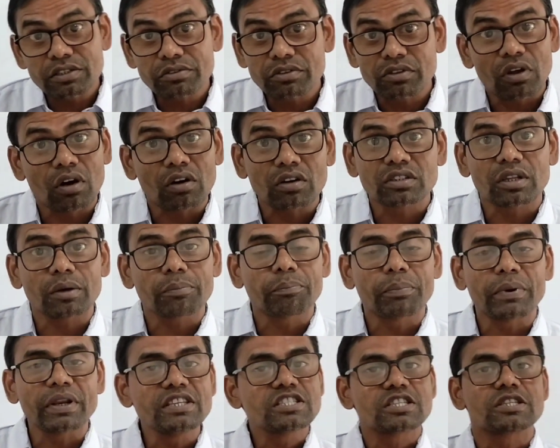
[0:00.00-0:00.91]
you know
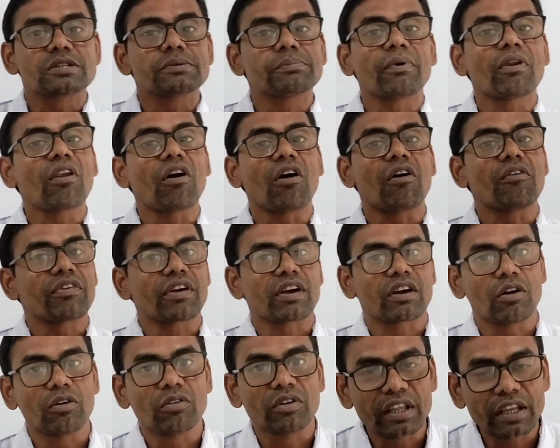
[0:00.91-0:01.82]
the principle of
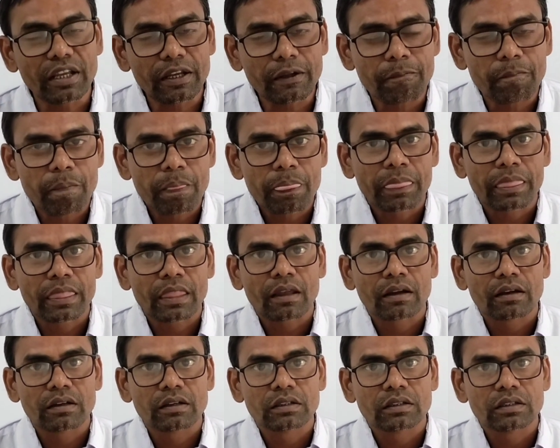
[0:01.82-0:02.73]

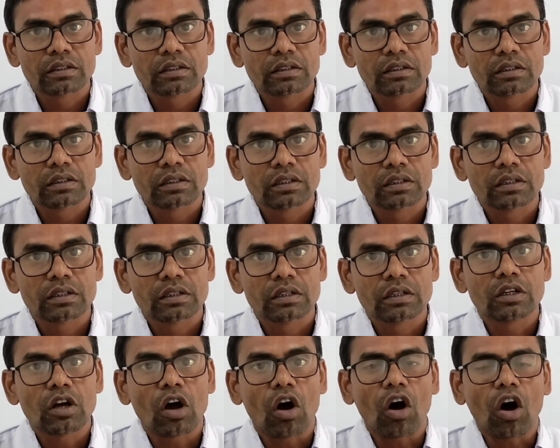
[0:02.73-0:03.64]
accounting,
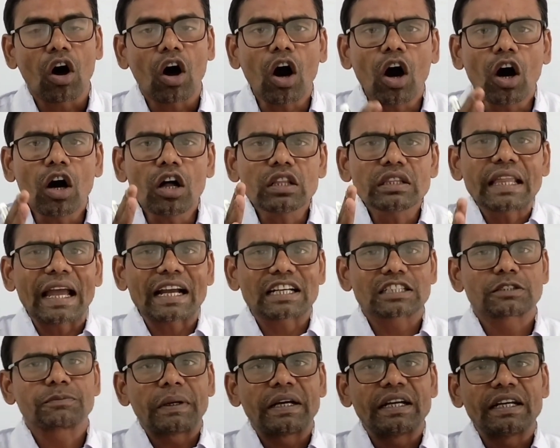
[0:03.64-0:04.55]
all the
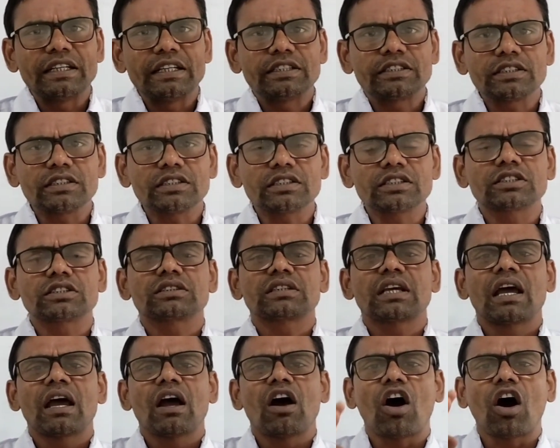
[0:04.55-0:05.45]

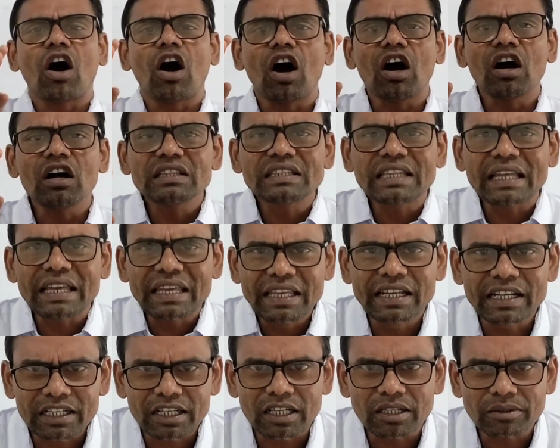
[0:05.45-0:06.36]
expenditures, all the
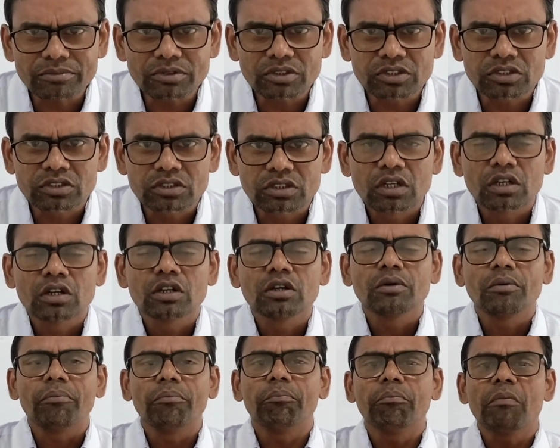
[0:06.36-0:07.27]
incomes
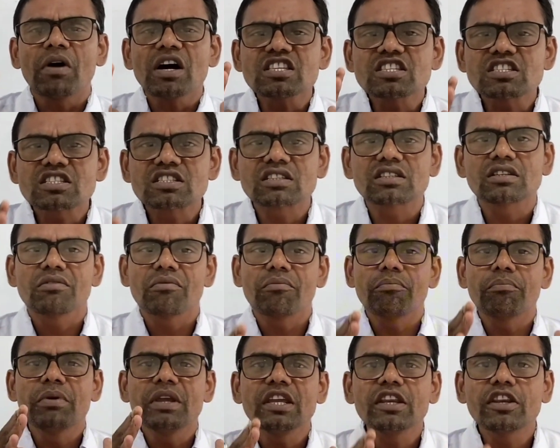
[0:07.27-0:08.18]

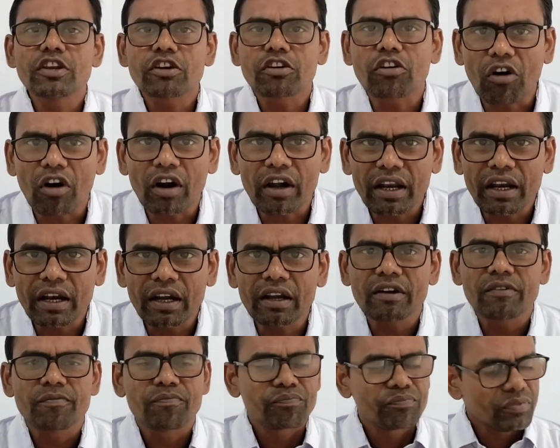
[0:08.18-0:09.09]
must be
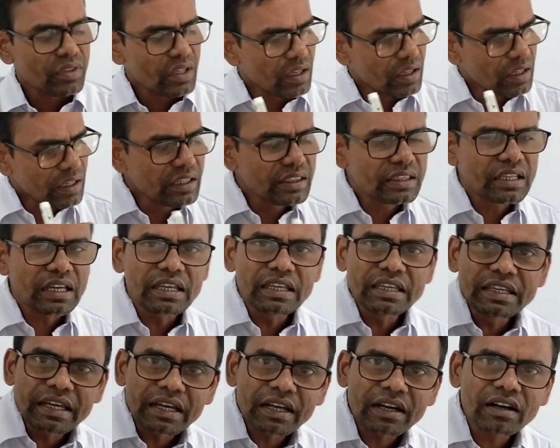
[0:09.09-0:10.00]
recorded in the
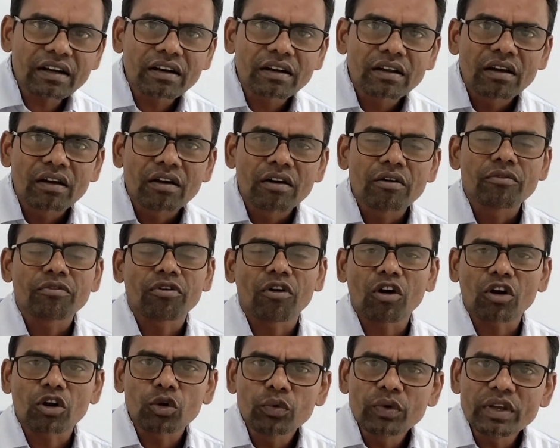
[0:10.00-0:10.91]
year
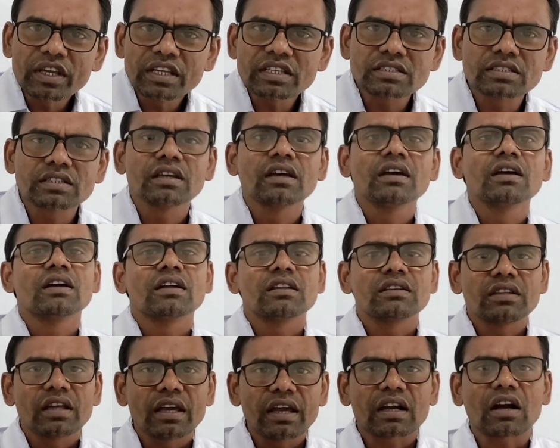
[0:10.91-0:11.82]
for which
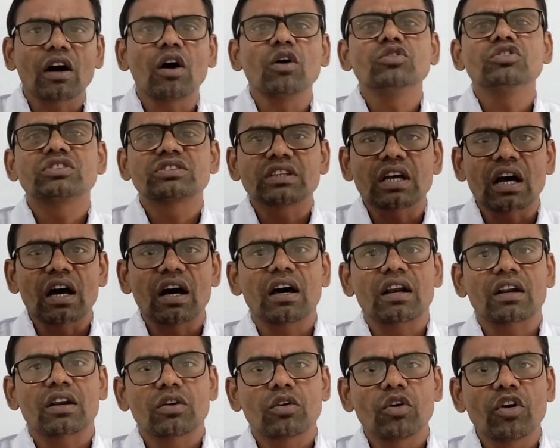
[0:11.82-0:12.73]
the accounts
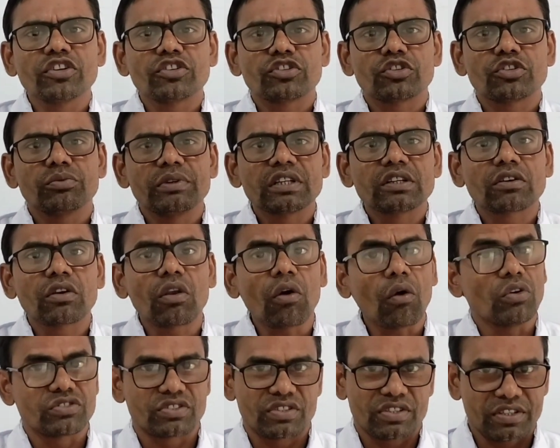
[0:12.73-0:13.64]
are going to be
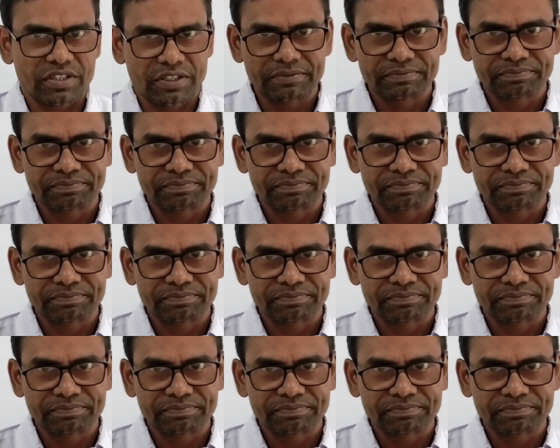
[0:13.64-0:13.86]
closed.